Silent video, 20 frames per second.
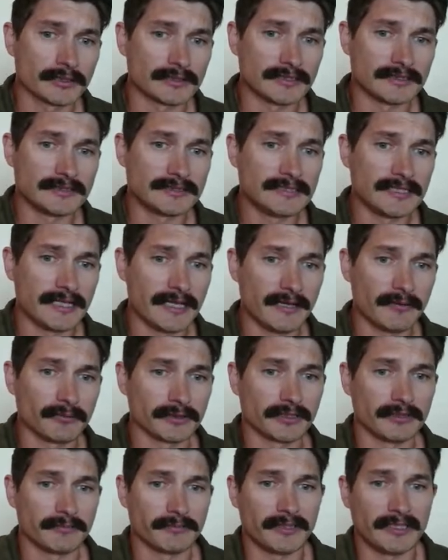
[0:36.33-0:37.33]
Today,
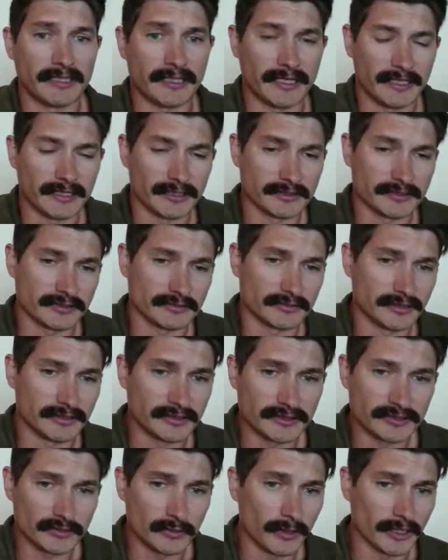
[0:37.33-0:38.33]
we're going to be
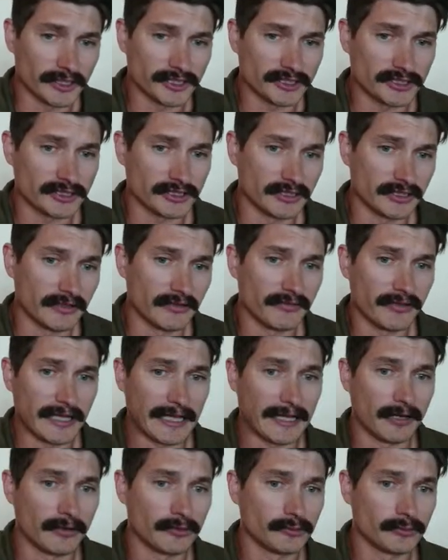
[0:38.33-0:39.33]
answering this question of
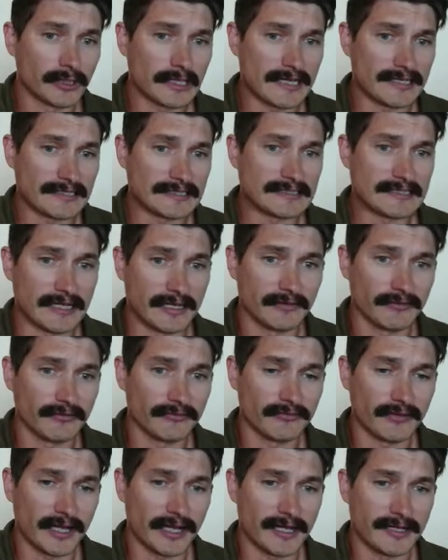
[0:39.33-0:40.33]
how do we
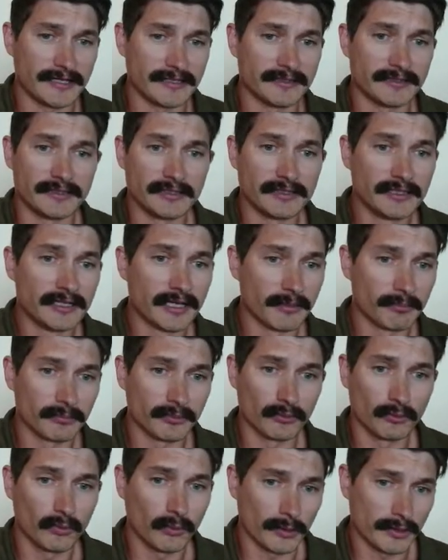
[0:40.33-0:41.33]
identify the
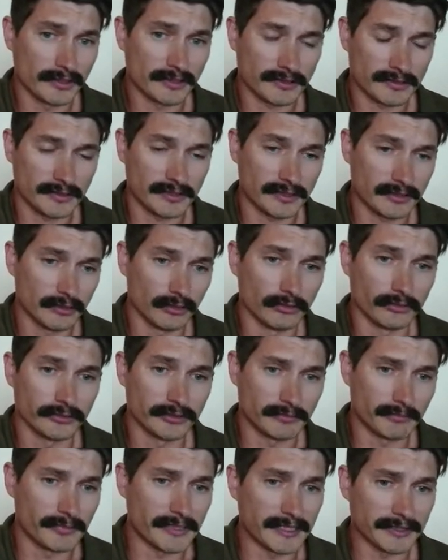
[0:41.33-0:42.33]
number one thing
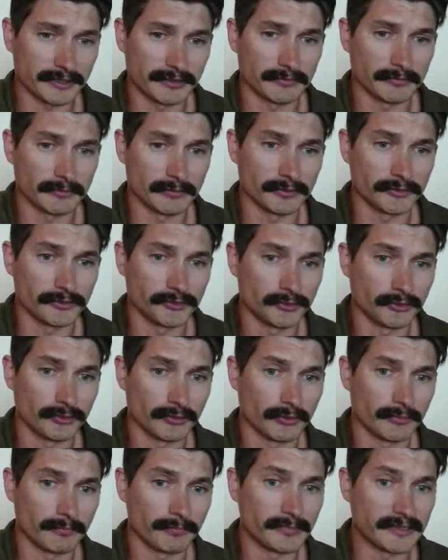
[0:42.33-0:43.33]
holding back
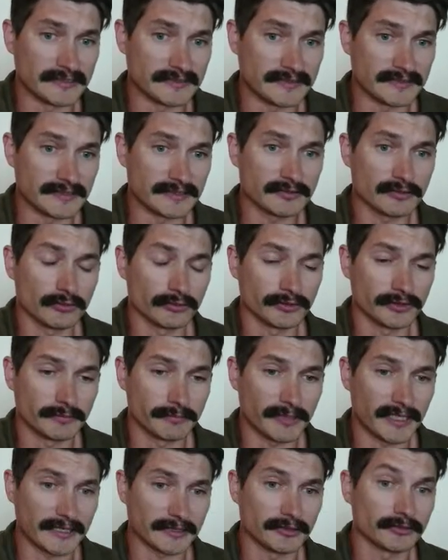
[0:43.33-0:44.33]
your business,
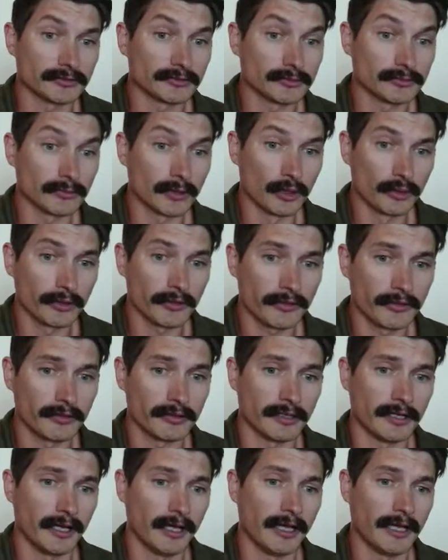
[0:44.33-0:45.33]
holding back your growth,
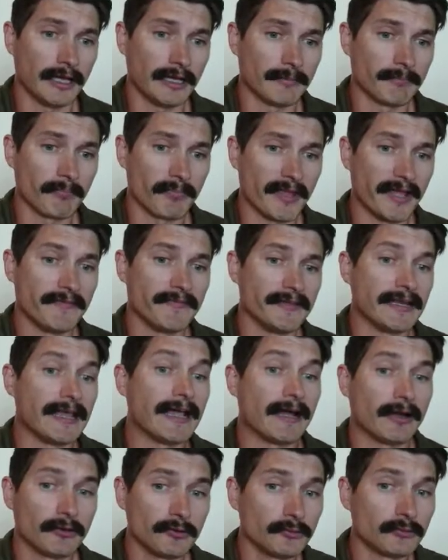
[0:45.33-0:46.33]
and then
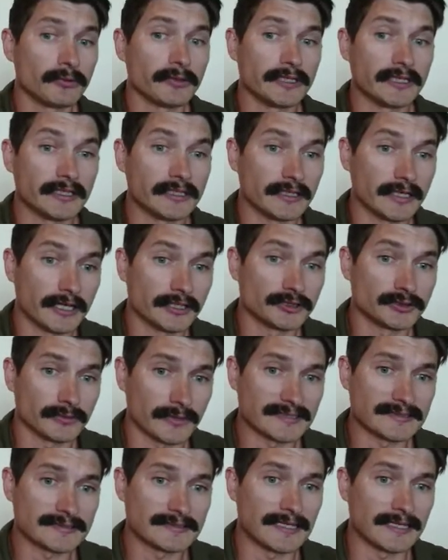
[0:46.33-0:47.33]
how do we
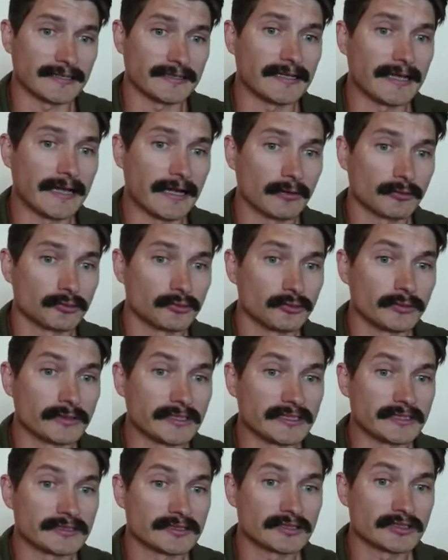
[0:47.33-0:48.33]
address that and how do
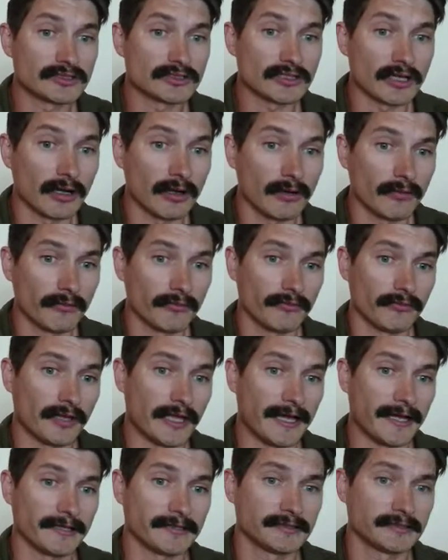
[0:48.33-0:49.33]
we solve
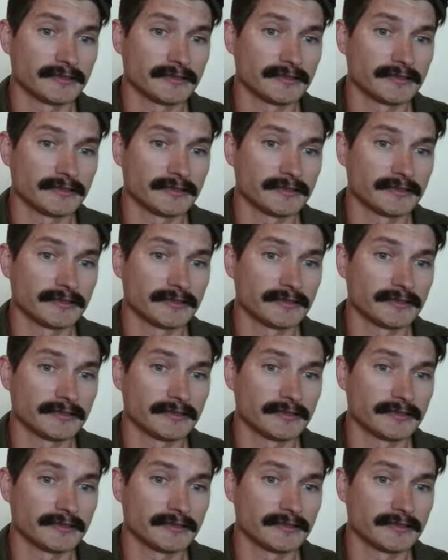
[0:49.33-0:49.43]
that?